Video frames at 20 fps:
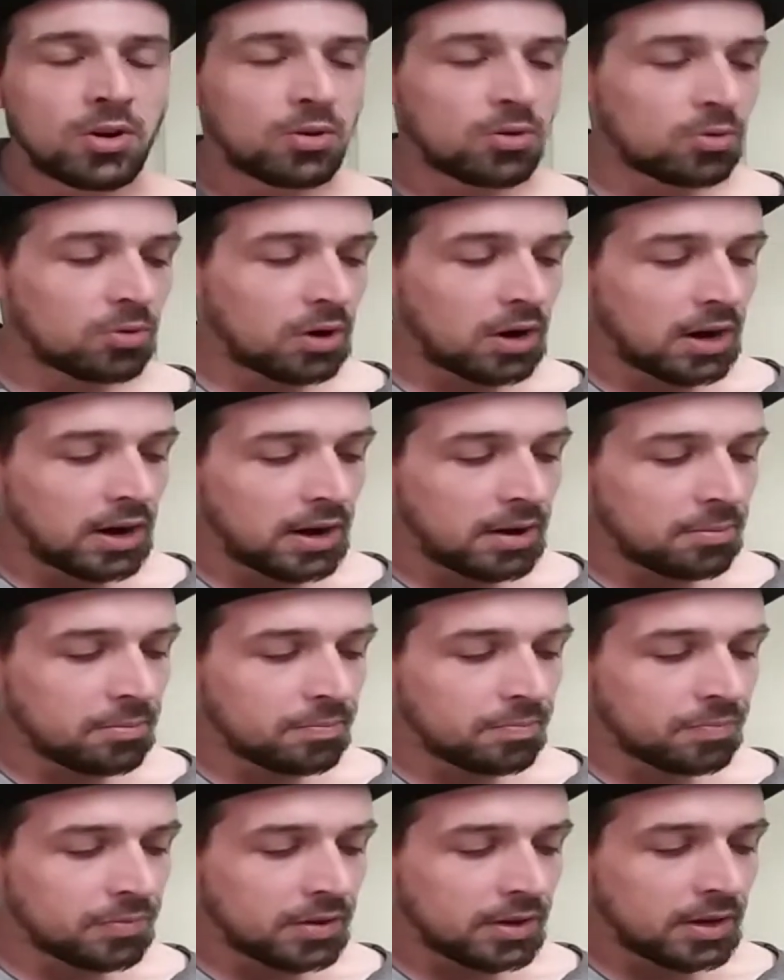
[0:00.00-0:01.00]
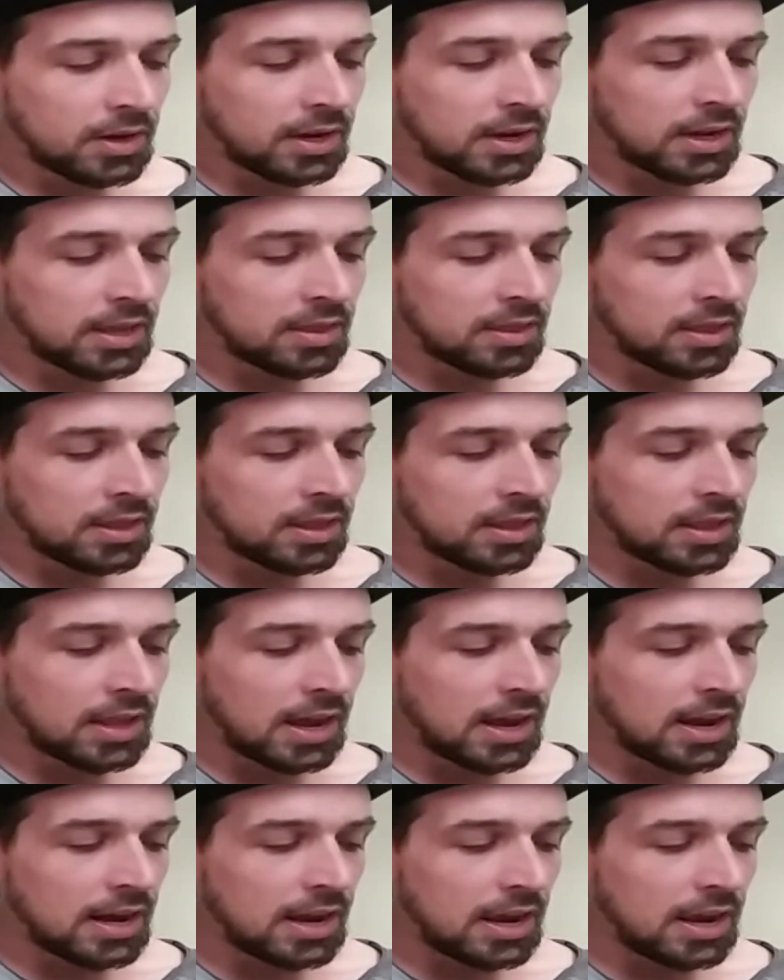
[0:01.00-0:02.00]
right, and then
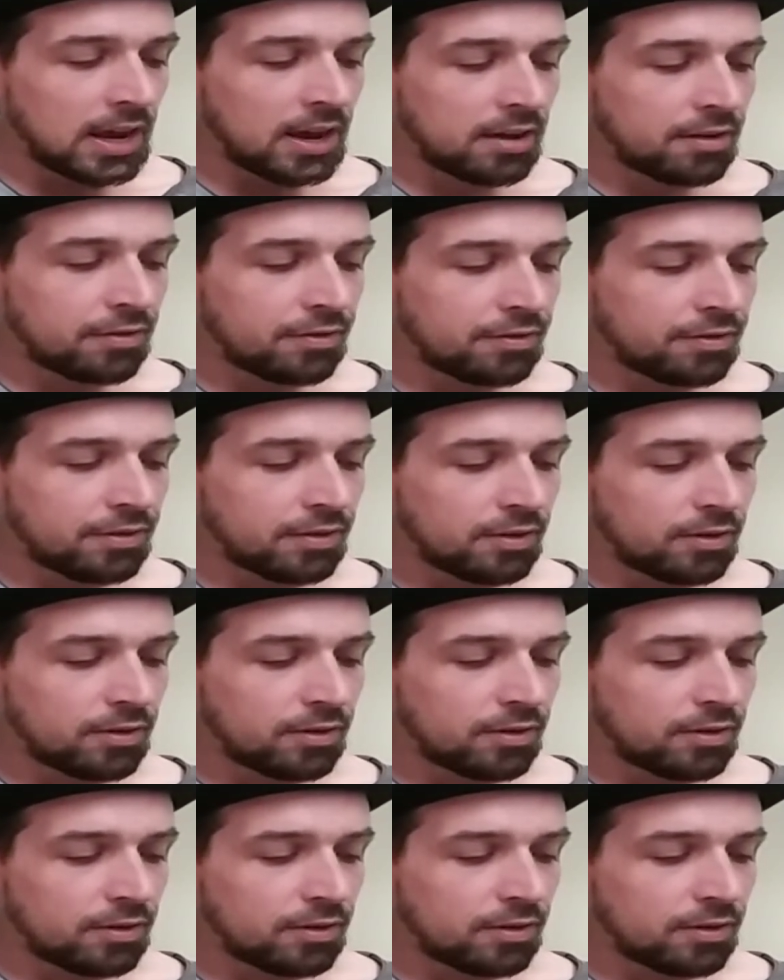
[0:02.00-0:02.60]
that F